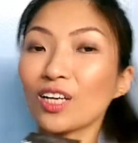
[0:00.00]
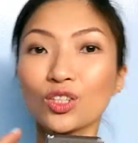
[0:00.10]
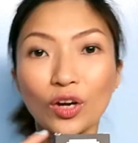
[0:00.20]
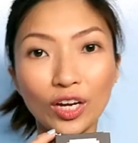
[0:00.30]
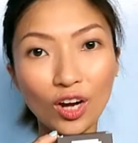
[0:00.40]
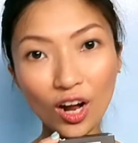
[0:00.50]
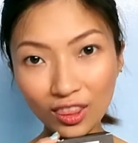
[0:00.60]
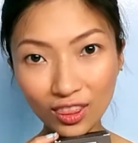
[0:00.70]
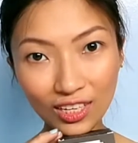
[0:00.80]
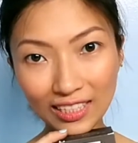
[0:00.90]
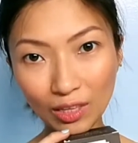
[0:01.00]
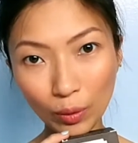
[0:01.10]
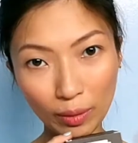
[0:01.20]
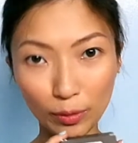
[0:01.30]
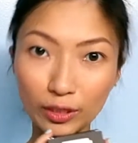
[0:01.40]
So I got this at
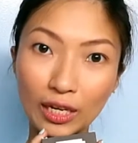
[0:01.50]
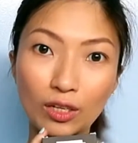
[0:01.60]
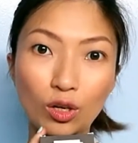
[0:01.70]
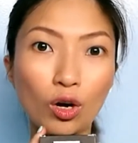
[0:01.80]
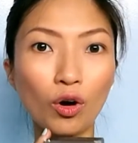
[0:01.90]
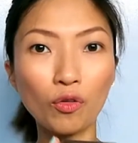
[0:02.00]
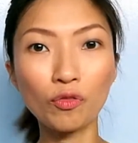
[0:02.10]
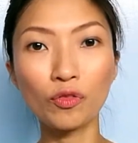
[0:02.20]
20% off